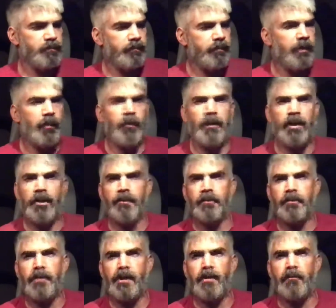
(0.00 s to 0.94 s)
people make,
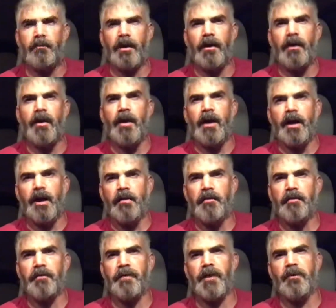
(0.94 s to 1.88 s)
if
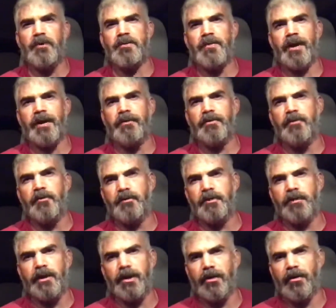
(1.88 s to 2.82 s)
the family's making food
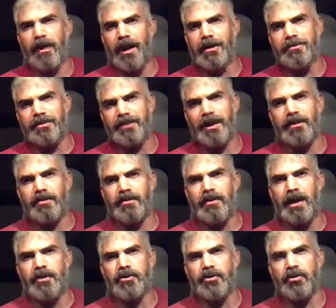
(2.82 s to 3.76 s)
for dinner,
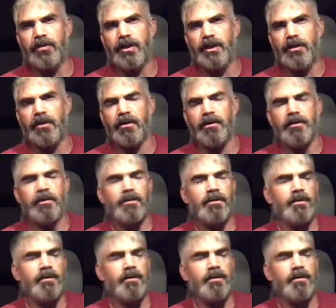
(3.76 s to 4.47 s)
that's your dinner.